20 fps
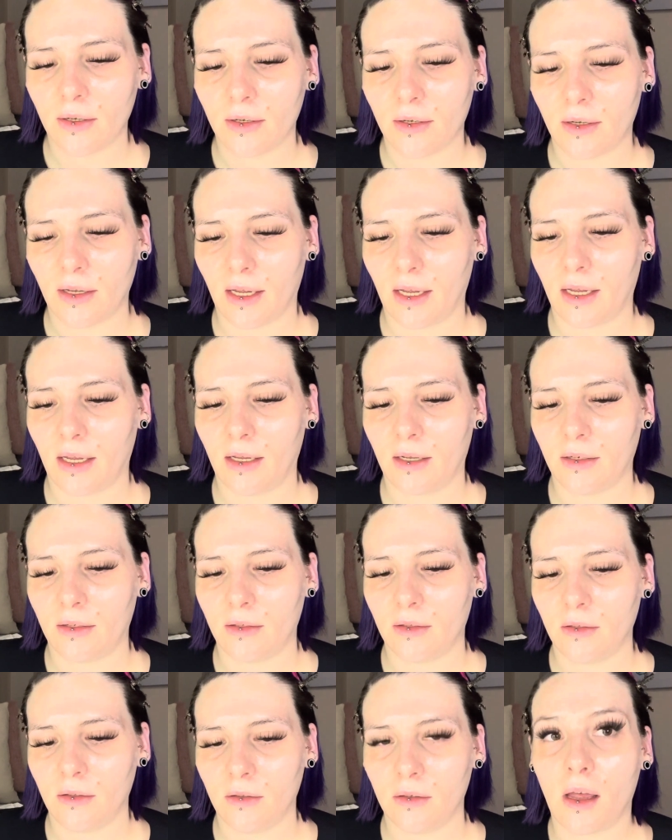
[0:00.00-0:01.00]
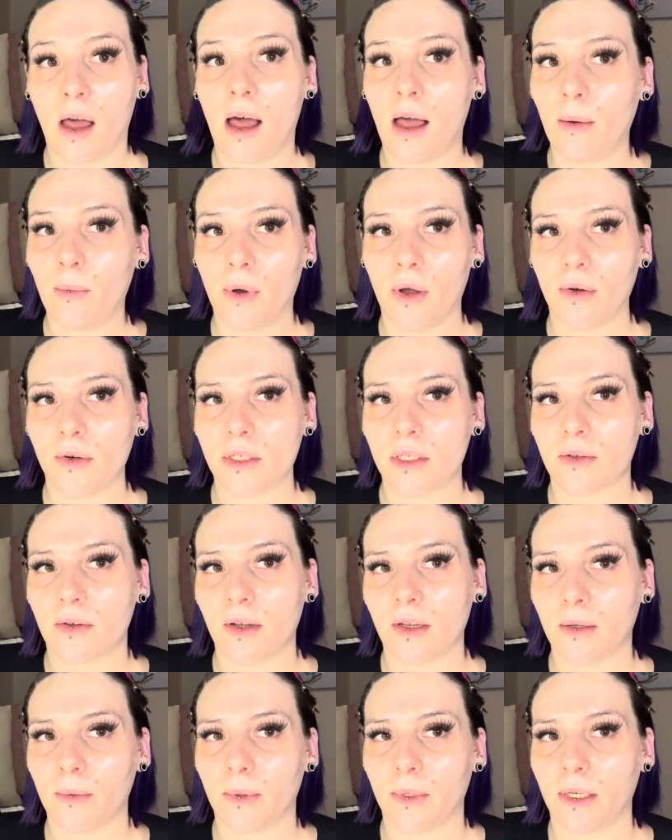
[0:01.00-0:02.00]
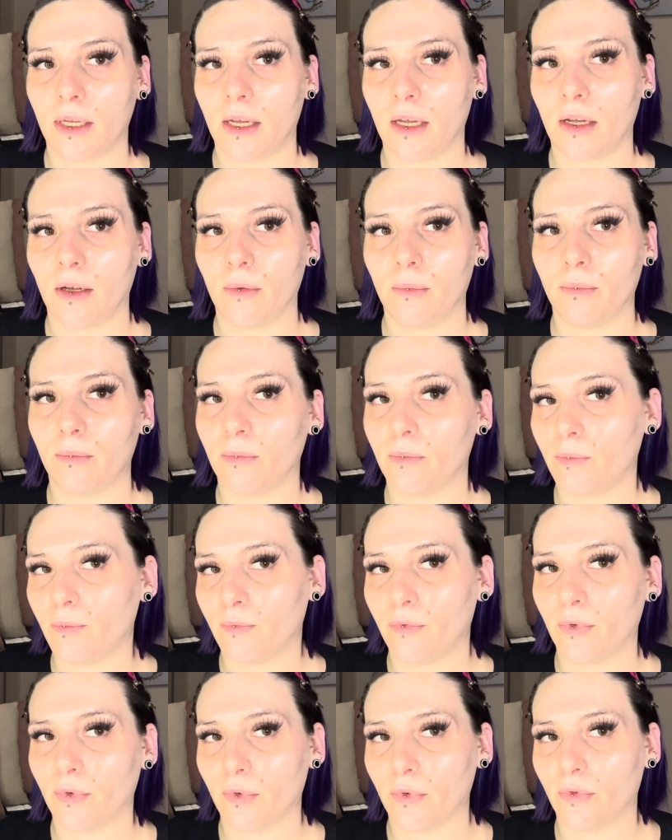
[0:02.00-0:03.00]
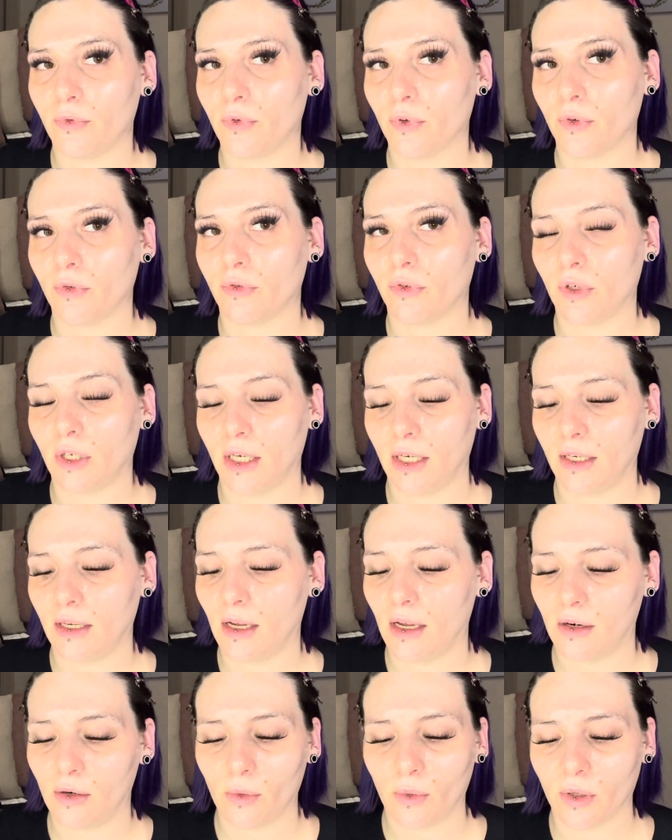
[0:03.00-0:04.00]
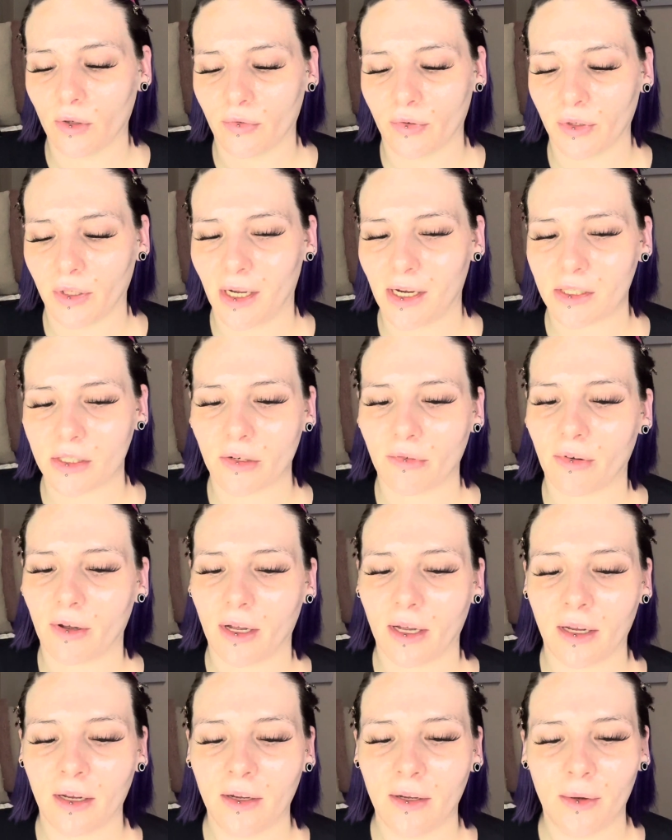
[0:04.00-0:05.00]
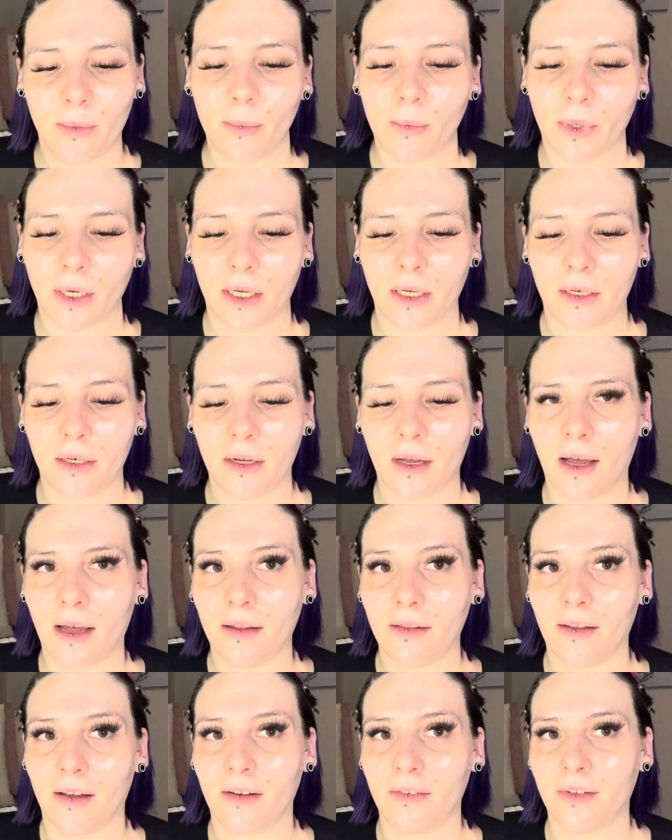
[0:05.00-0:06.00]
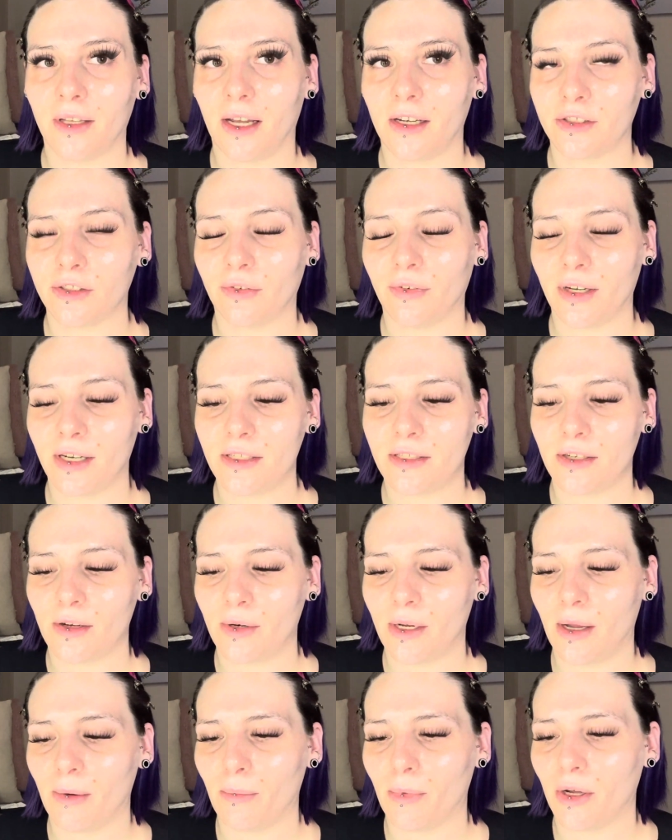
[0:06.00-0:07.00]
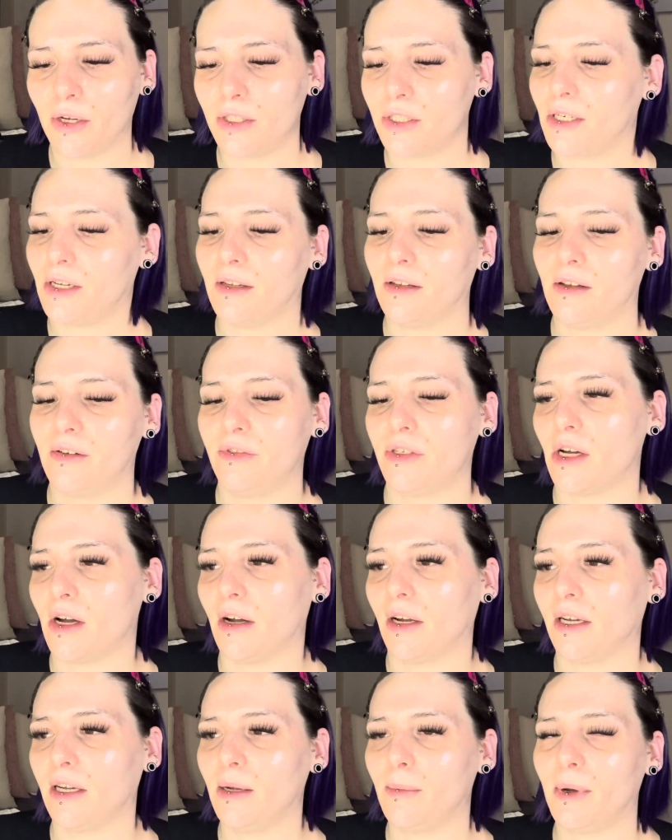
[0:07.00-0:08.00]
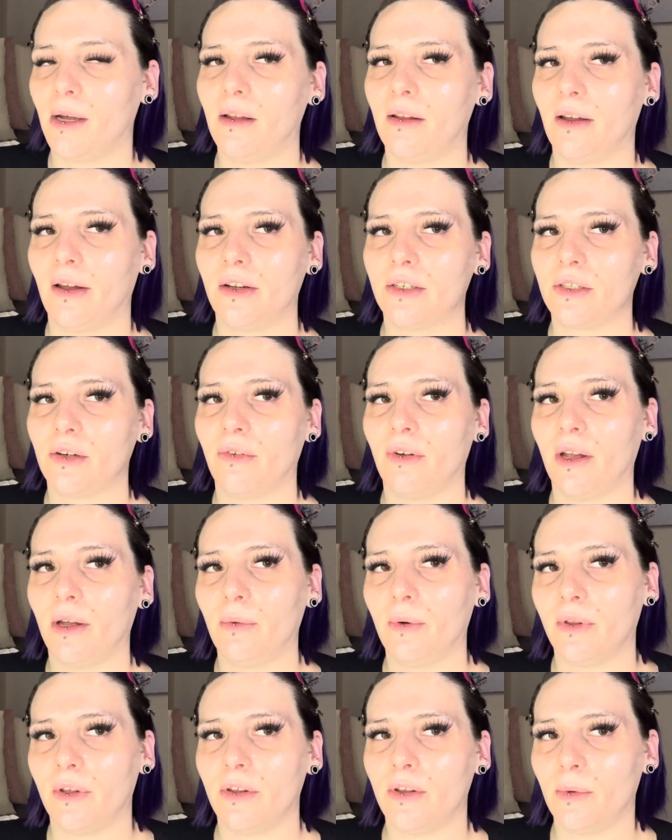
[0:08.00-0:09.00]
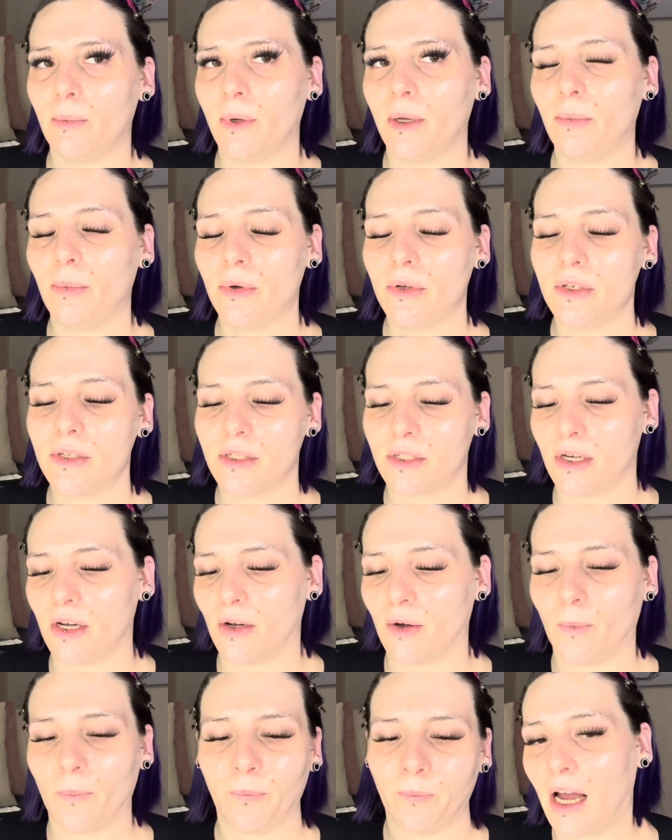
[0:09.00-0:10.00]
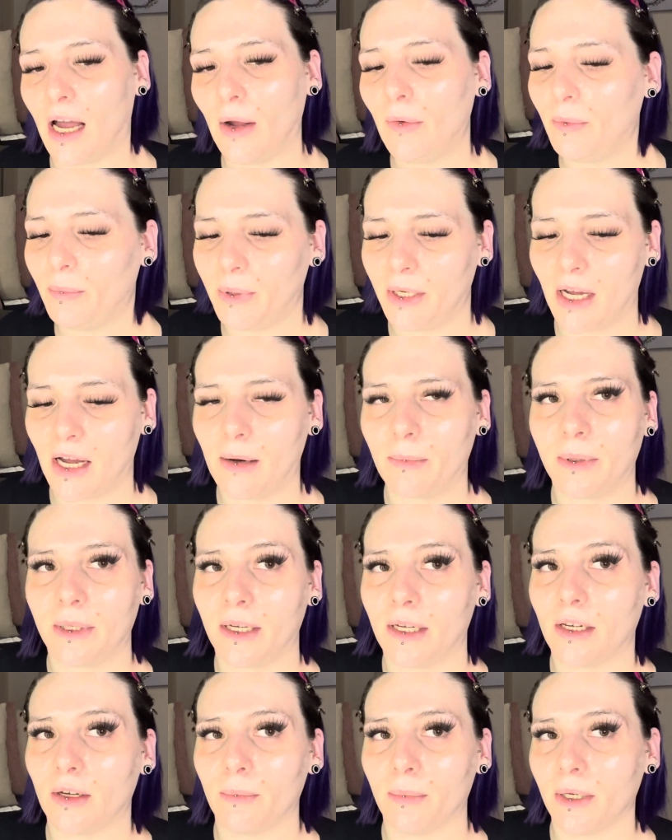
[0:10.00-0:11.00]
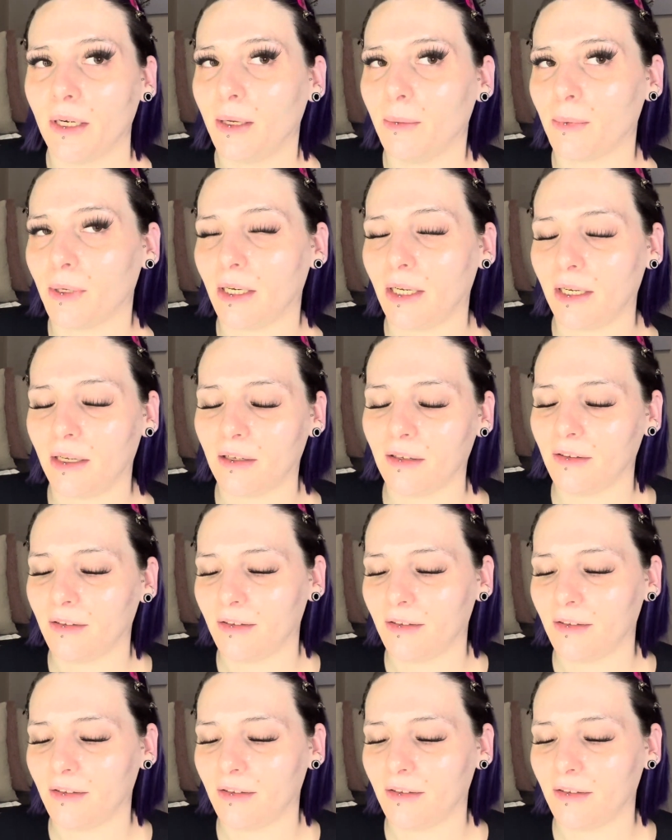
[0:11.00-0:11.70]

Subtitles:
And I'm always available to help for free. I don't work for Lashify, but I love Lashify so damn much, and I love talking about Lashify with other people, so I would be happy to help anybody.